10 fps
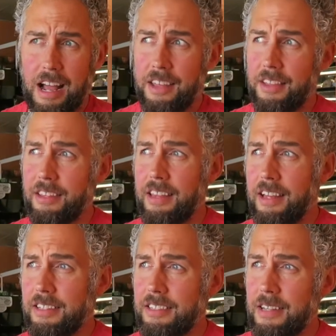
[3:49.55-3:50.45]
I think
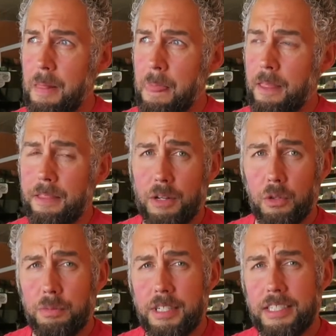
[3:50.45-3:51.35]
that the
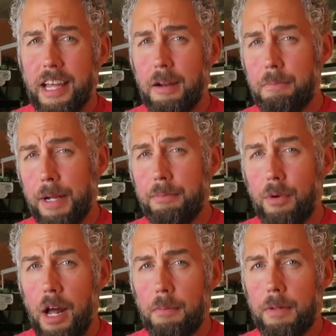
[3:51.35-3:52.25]
glute bridges had a big
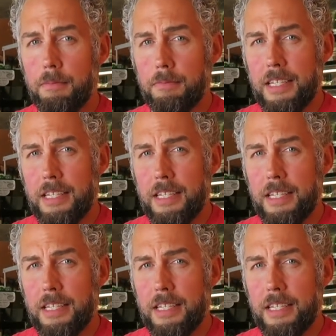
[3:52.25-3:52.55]
problem.